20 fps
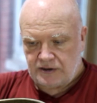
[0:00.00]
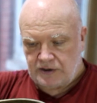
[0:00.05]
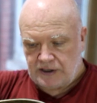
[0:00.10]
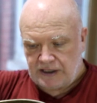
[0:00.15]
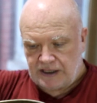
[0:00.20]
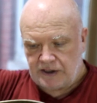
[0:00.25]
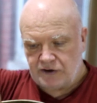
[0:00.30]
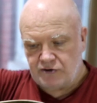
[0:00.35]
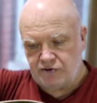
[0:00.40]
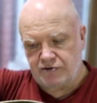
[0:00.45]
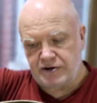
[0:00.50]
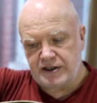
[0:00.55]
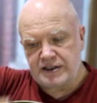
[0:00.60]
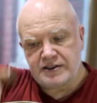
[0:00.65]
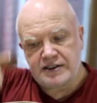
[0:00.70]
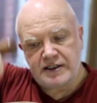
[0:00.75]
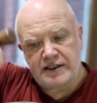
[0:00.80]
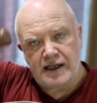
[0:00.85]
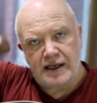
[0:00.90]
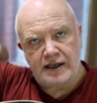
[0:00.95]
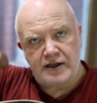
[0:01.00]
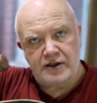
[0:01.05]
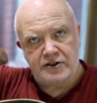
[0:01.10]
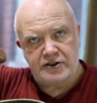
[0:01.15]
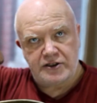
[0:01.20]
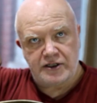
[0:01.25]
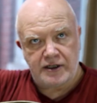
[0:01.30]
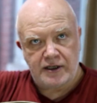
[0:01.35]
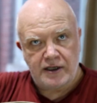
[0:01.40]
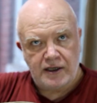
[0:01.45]
the increase in
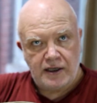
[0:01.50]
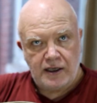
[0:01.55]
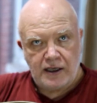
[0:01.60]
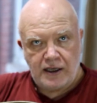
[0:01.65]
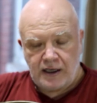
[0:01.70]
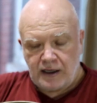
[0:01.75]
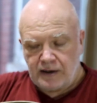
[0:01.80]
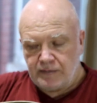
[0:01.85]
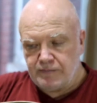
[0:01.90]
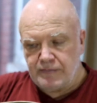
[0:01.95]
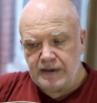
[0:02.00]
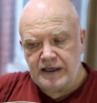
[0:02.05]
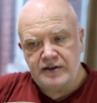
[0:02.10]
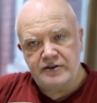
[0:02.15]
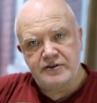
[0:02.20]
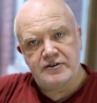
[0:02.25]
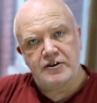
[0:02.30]
energy, means